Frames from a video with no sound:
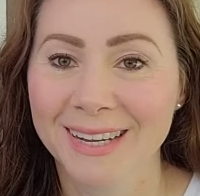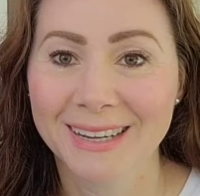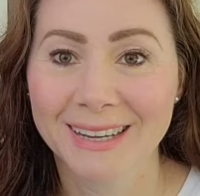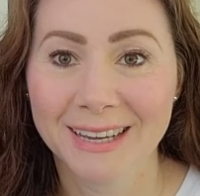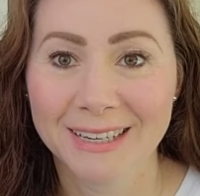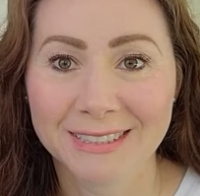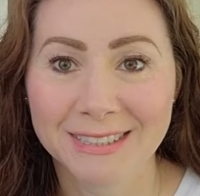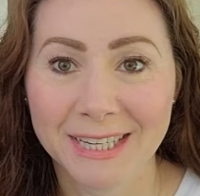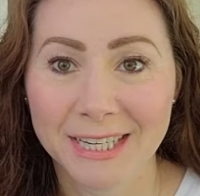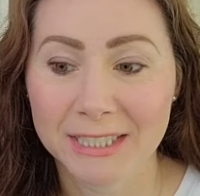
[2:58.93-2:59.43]

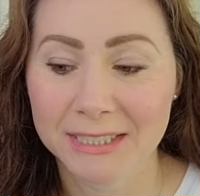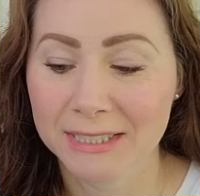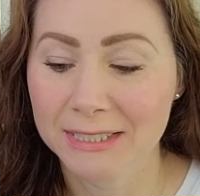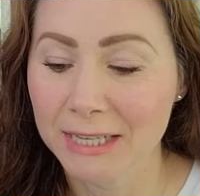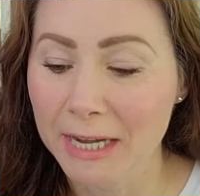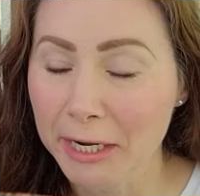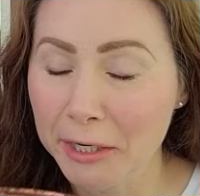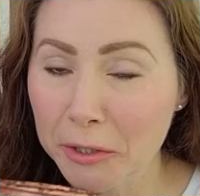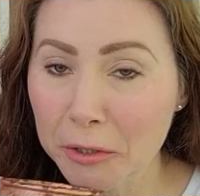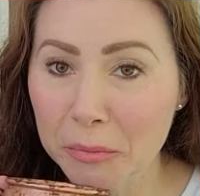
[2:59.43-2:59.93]
Gotta take a
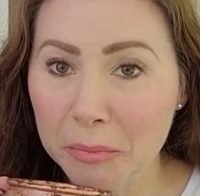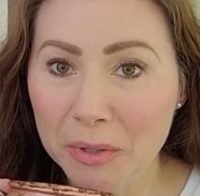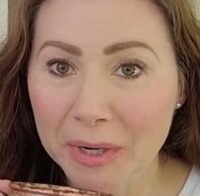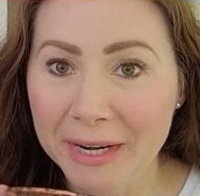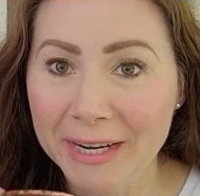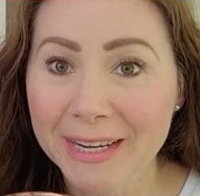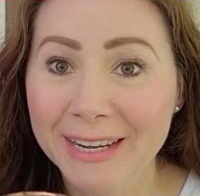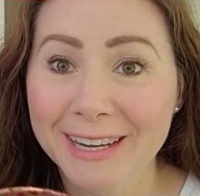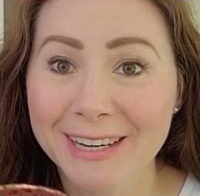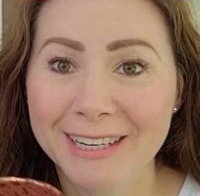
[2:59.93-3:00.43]
cider
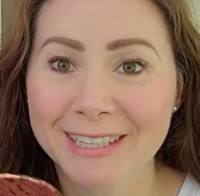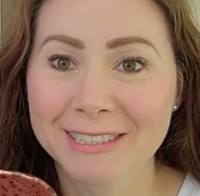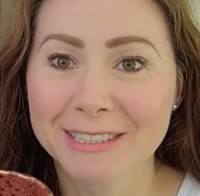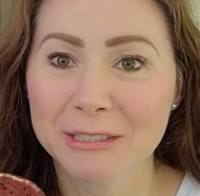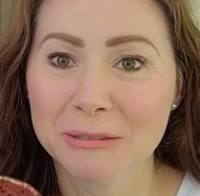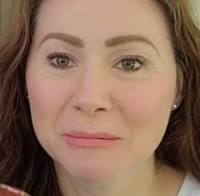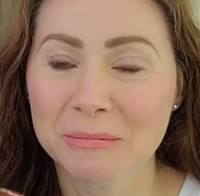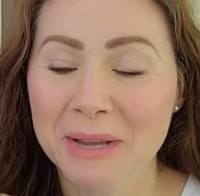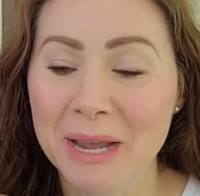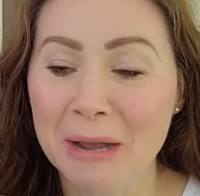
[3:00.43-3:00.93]
break. I got
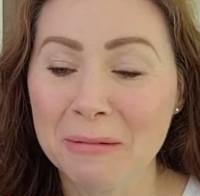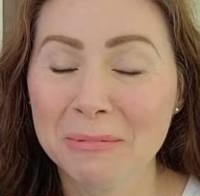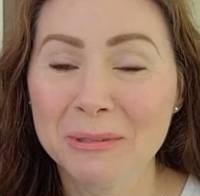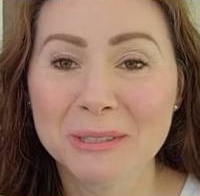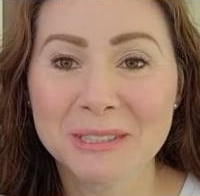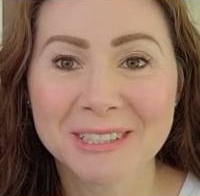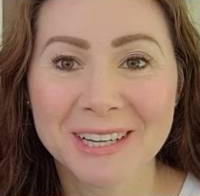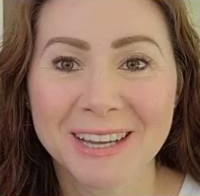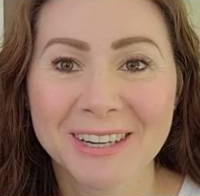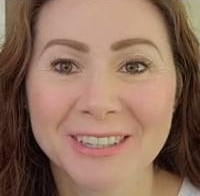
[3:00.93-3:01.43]
some apple
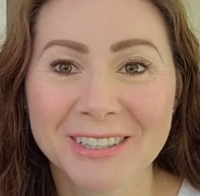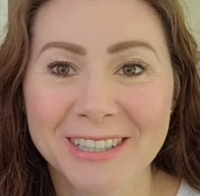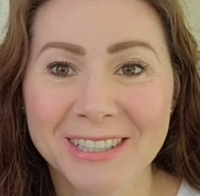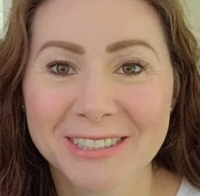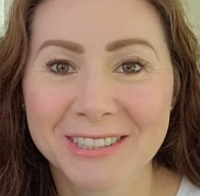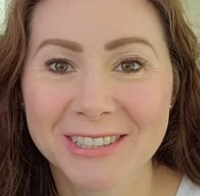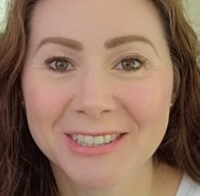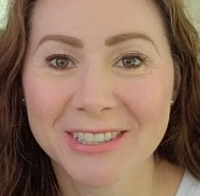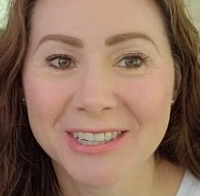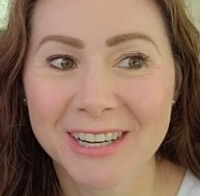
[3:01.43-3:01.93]
cider
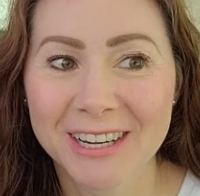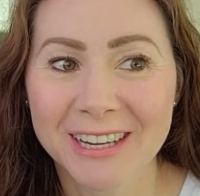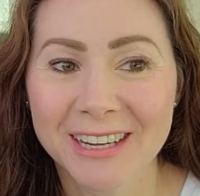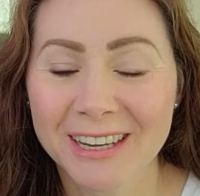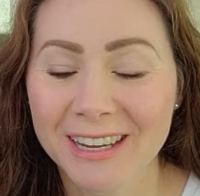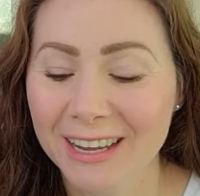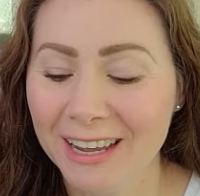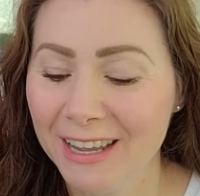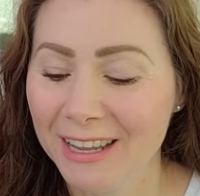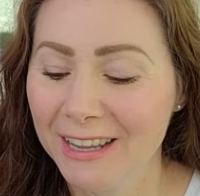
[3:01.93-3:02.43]

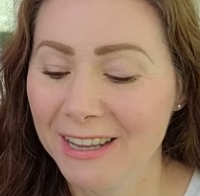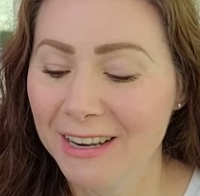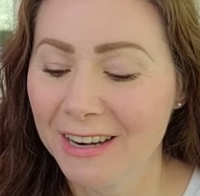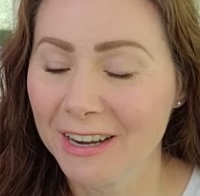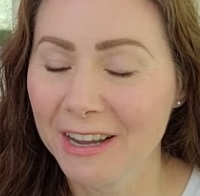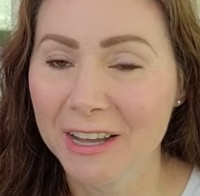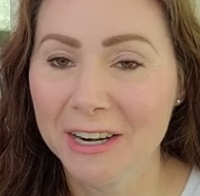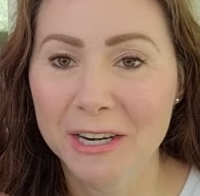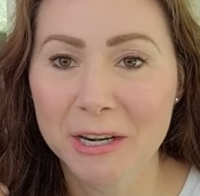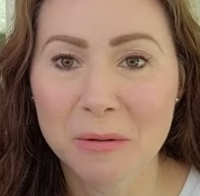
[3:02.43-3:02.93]
yesterday and
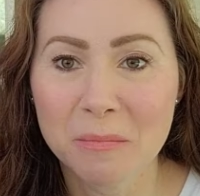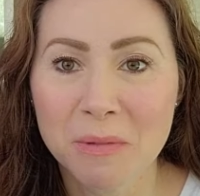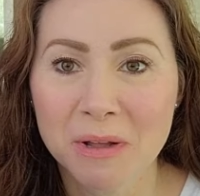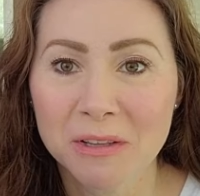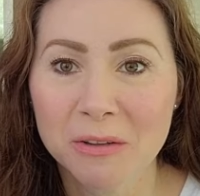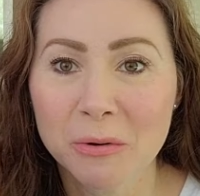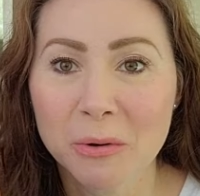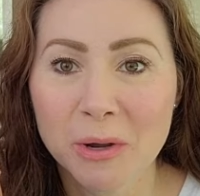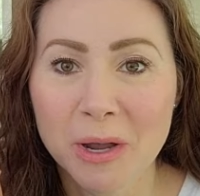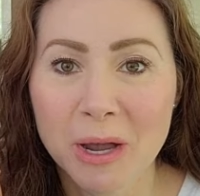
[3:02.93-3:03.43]
I got it in my little